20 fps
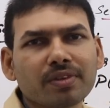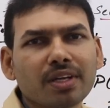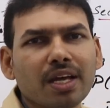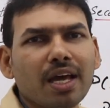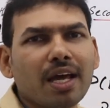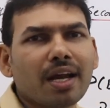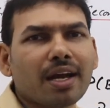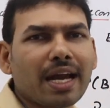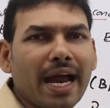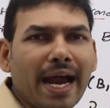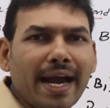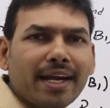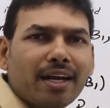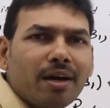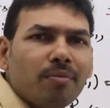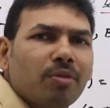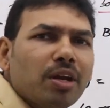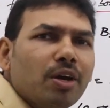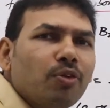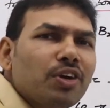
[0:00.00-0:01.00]

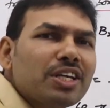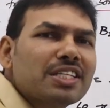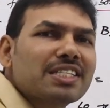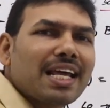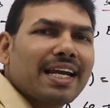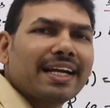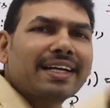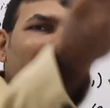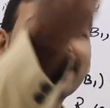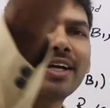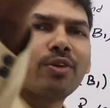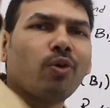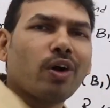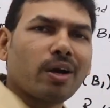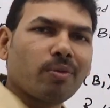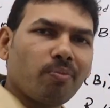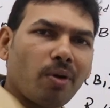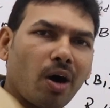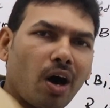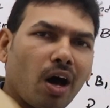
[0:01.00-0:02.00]
Randomly we selected one
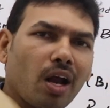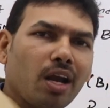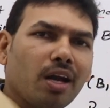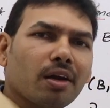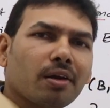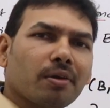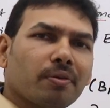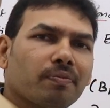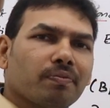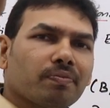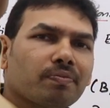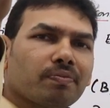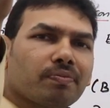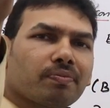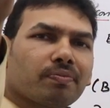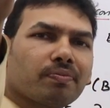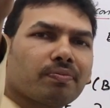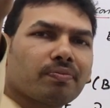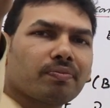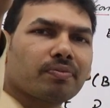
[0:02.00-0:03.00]
ball,
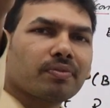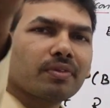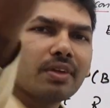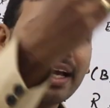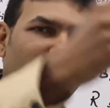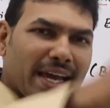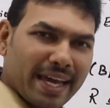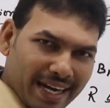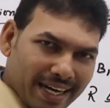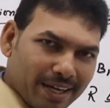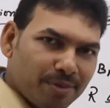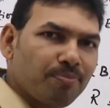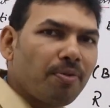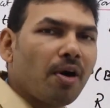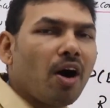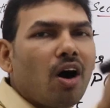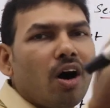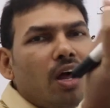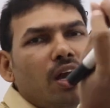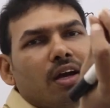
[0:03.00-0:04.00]
a red
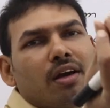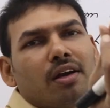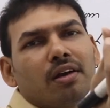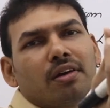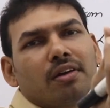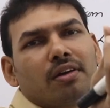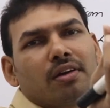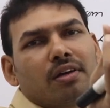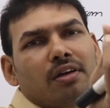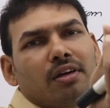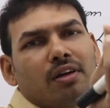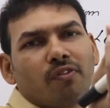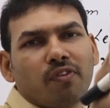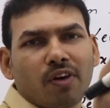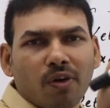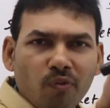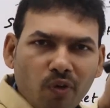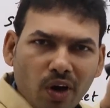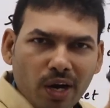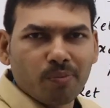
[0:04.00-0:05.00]
ball from
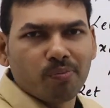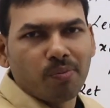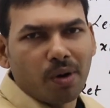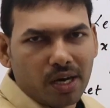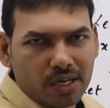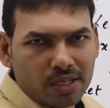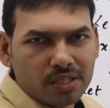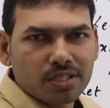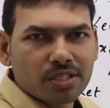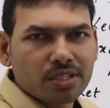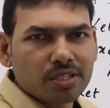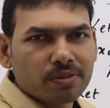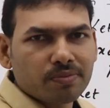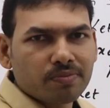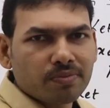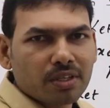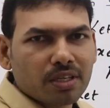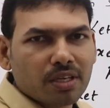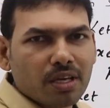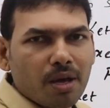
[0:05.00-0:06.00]
one box.
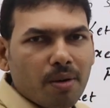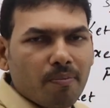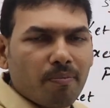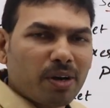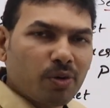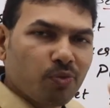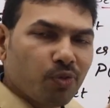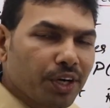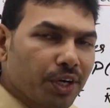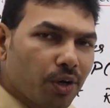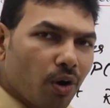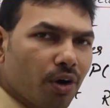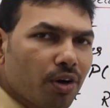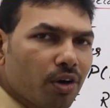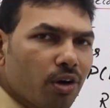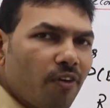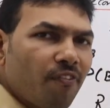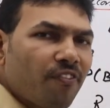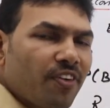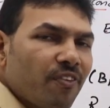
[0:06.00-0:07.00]
But we don't
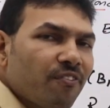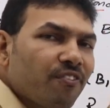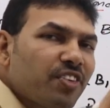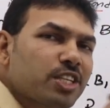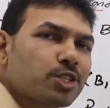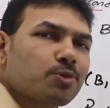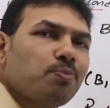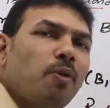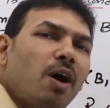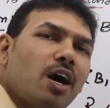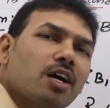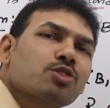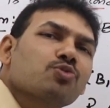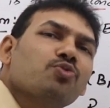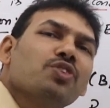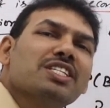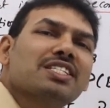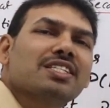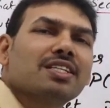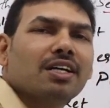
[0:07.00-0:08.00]
know from which box
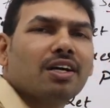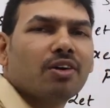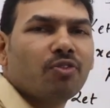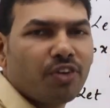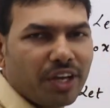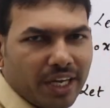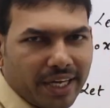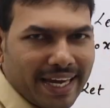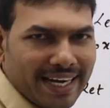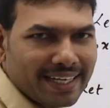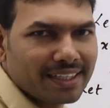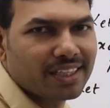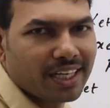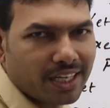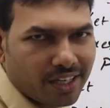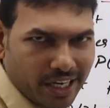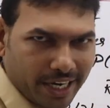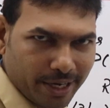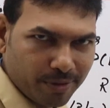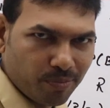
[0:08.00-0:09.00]
we get that
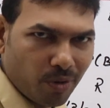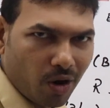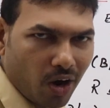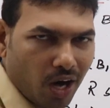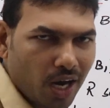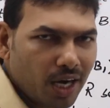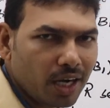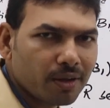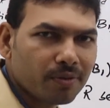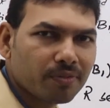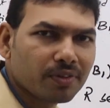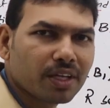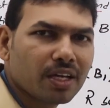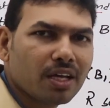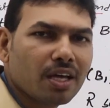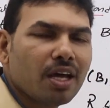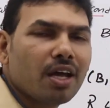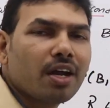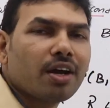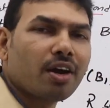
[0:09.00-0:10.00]
red ball.
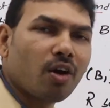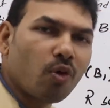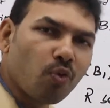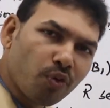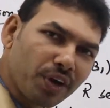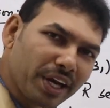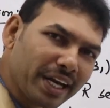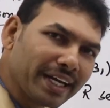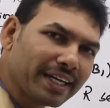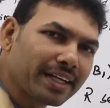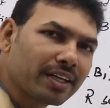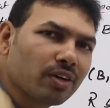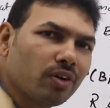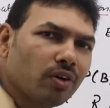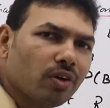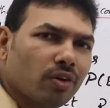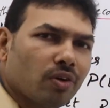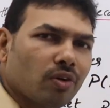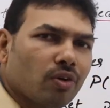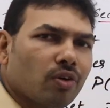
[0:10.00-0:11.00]
Now we need
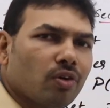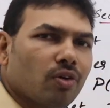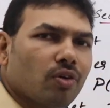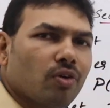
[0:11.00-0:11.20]
to